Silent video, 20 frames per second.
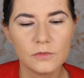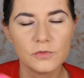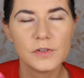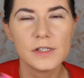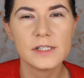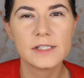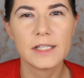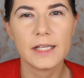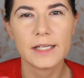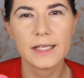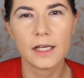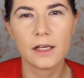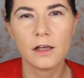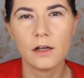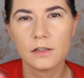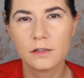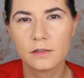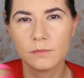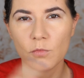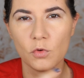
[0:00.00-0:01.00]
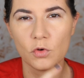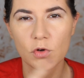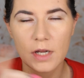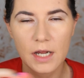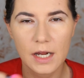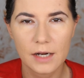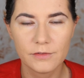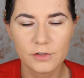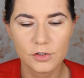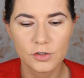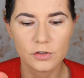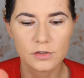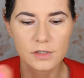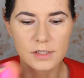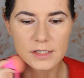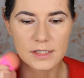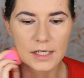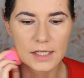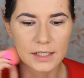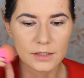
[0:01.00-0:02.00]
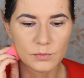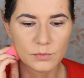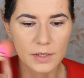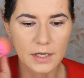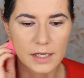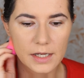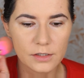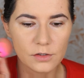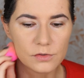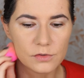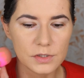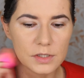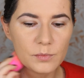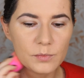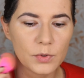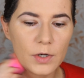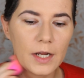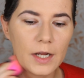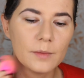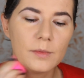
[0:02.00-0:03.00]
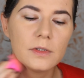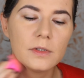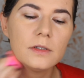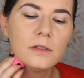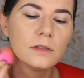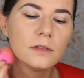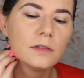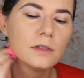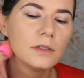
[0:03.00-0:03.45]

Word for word: Feels like I got more coverage on the side where I use the primer.